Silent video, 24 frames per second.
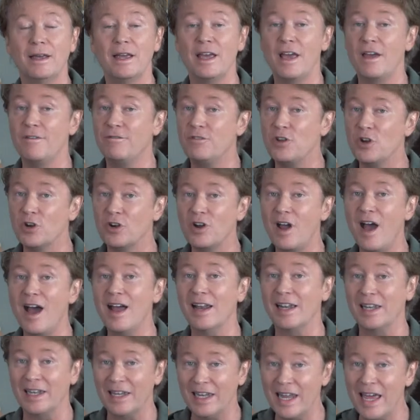if you're
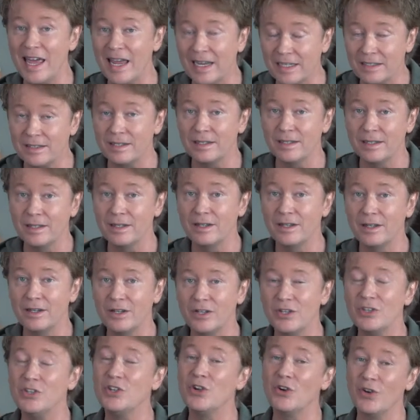not lit,
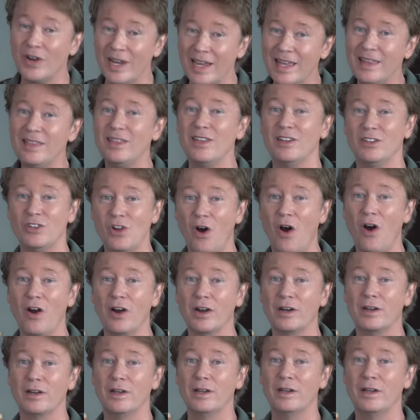you're in the
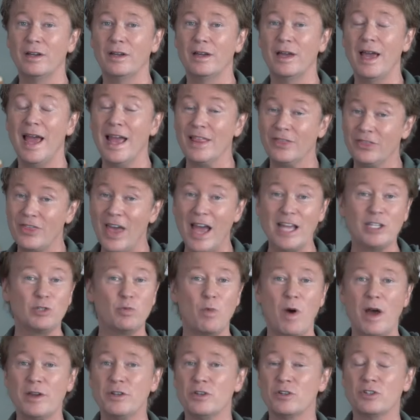dark. And that's
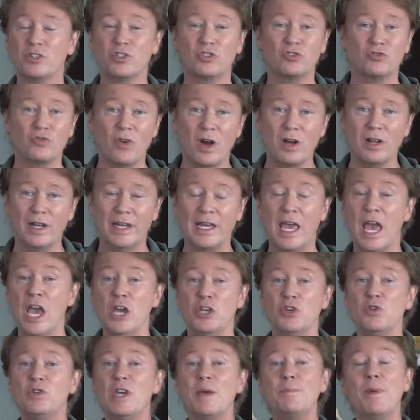why you're struggling.
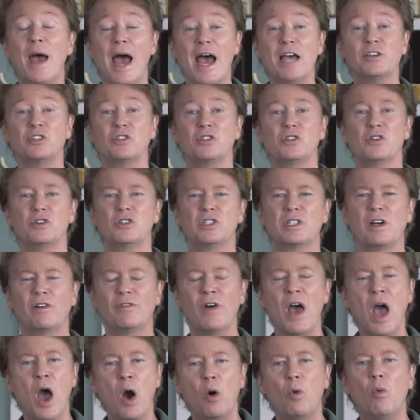You keep asking
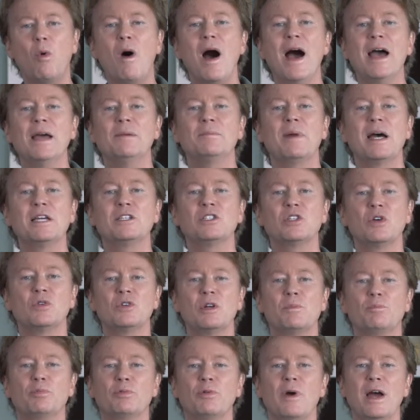yourself, why am I so
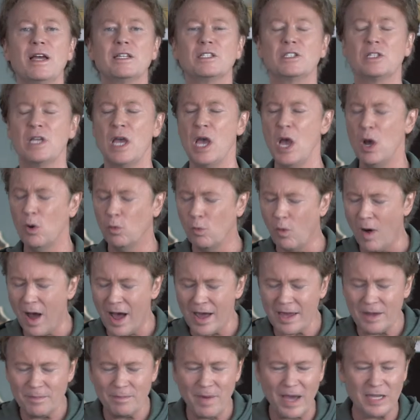depressed?
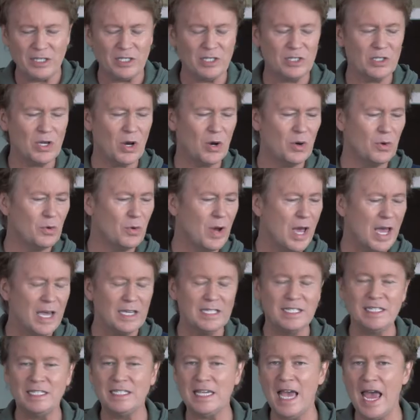Why am I so
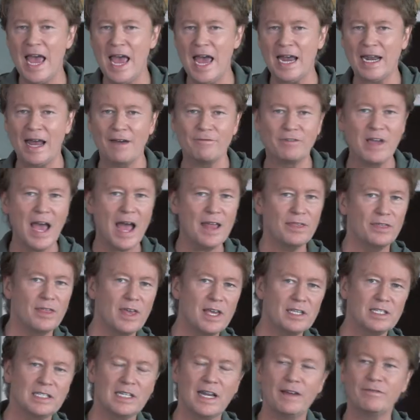sad? I've got
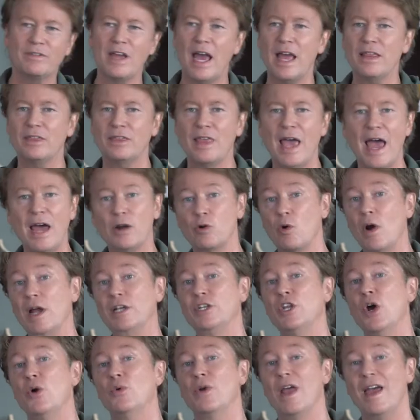this and I've got that, or I
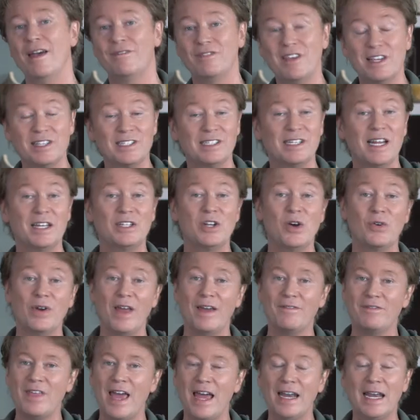don't have this and I don't
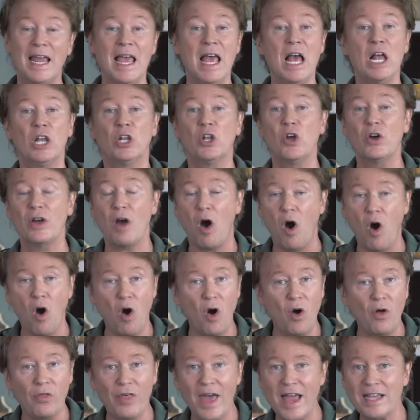have that. Look,
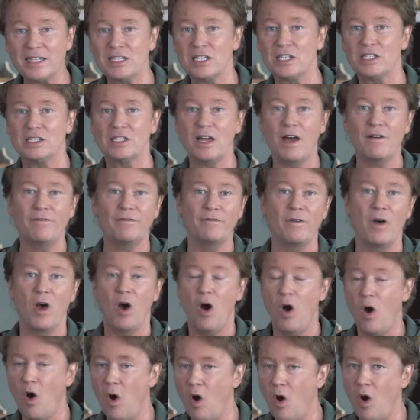all that stuff,
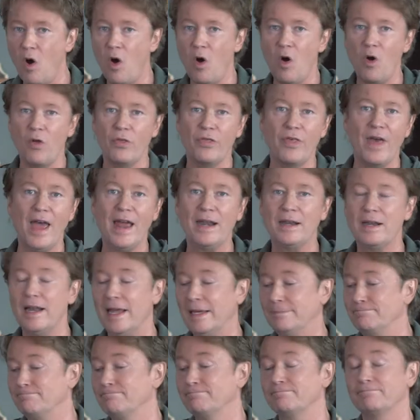all
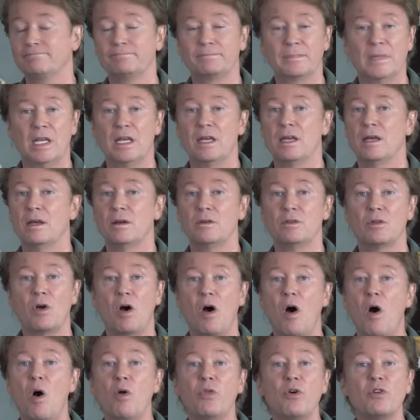
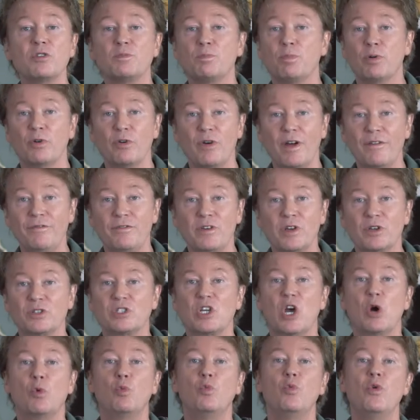those
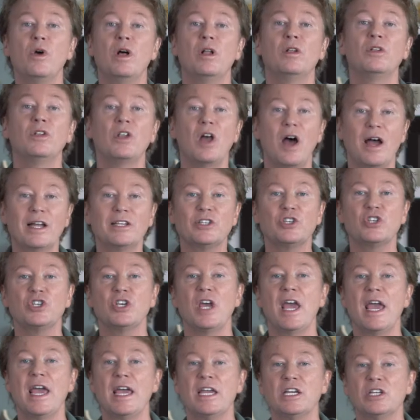peripherals will not
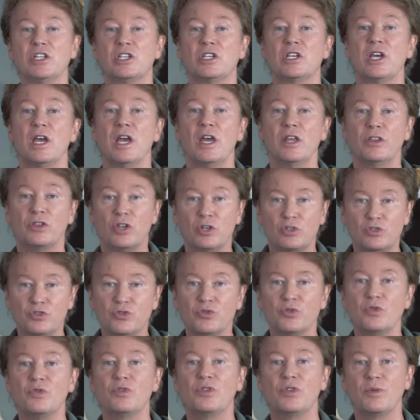change the
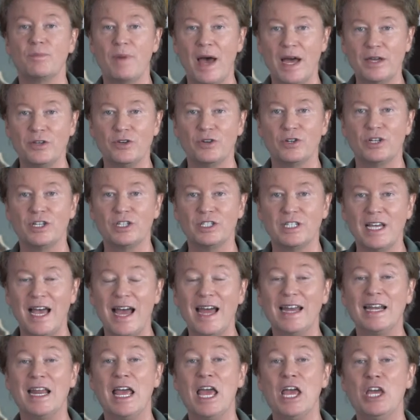truth about your
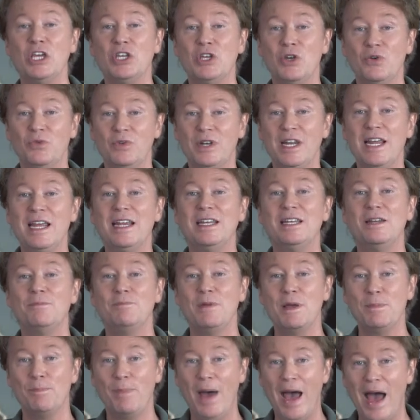design. You need to
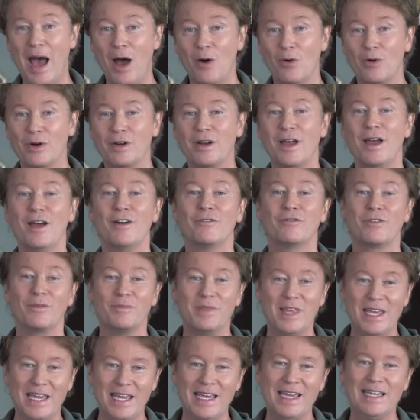be powered
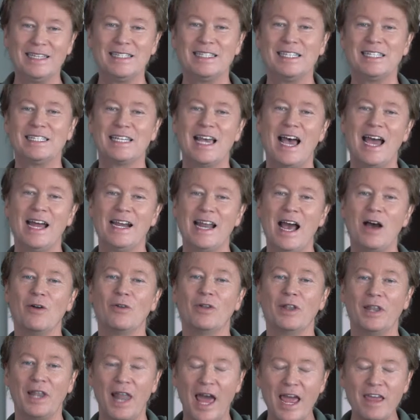from the inside
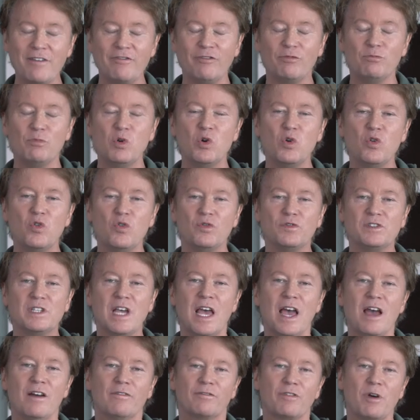out. Life moves
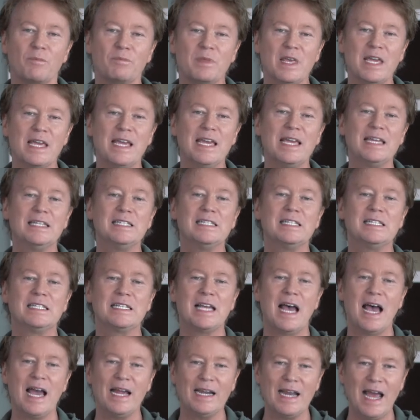from the
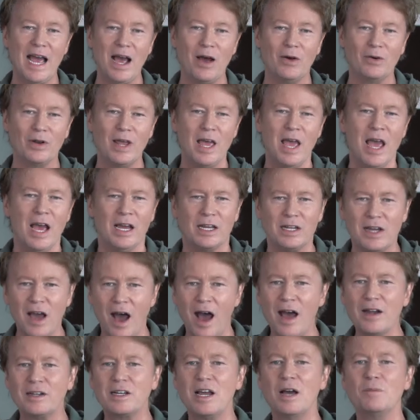inside out.
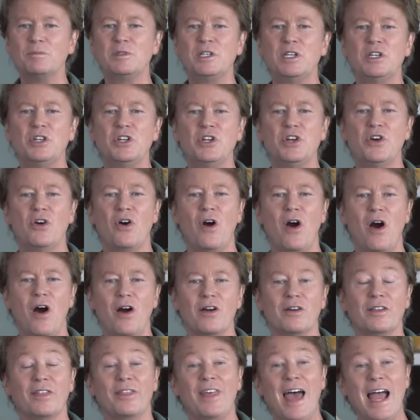God comes into your
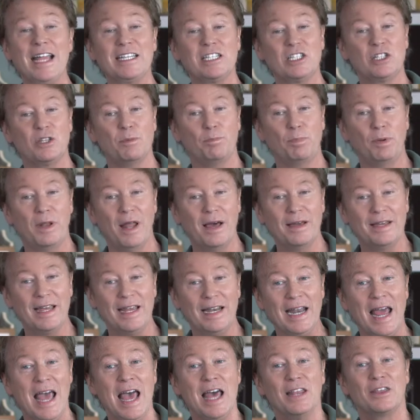heart. That's the
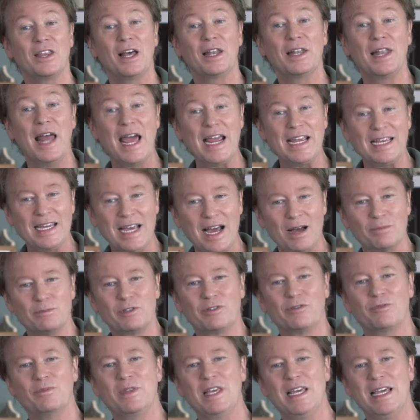plug-in. The light
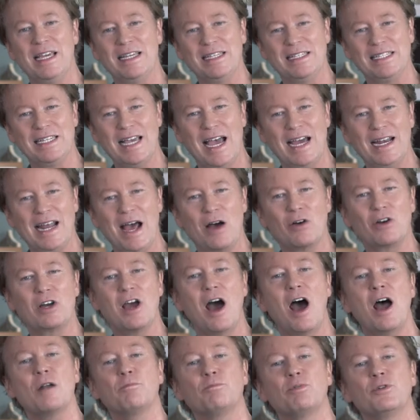comes from the inside out.
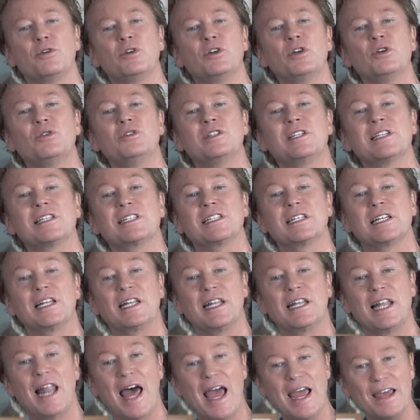God produces
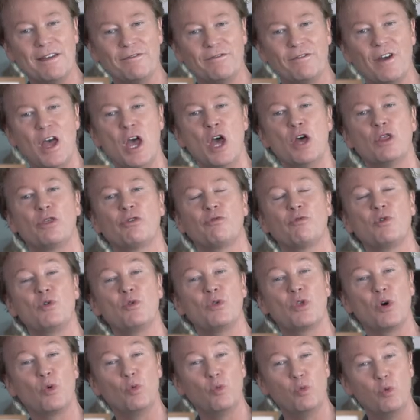life through
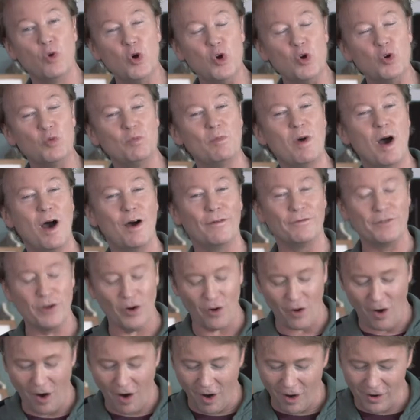the womb of
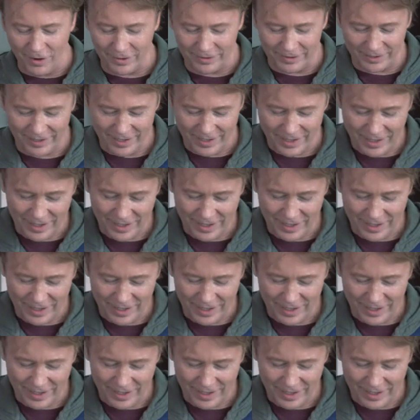your heart.